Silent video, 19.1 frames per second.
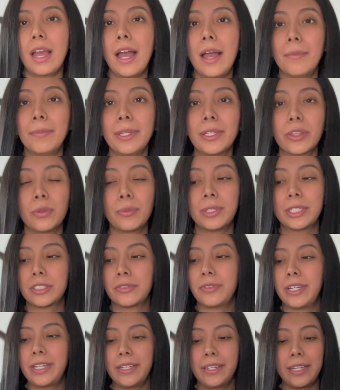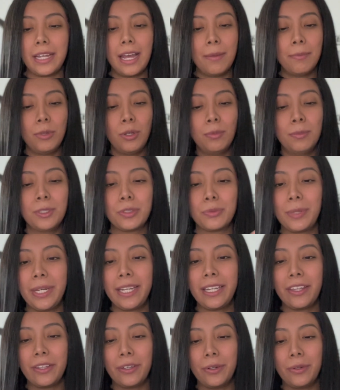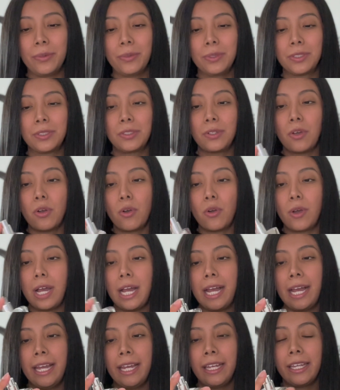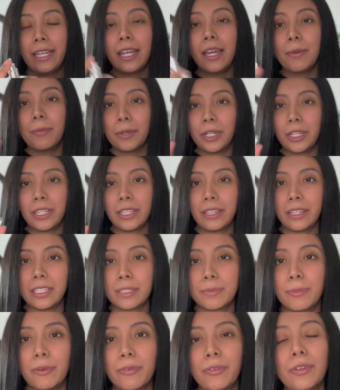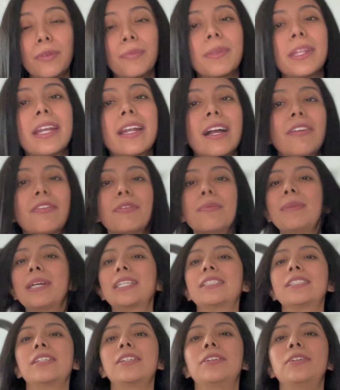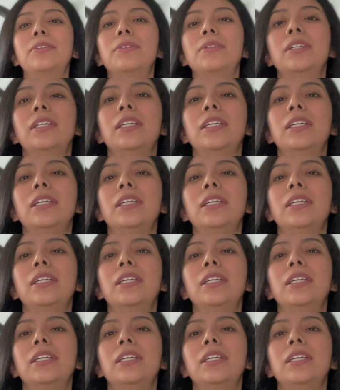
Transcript: I'm like the worst friend. I'm almost ready though, so I am wearing this perfume that I got from Mexico.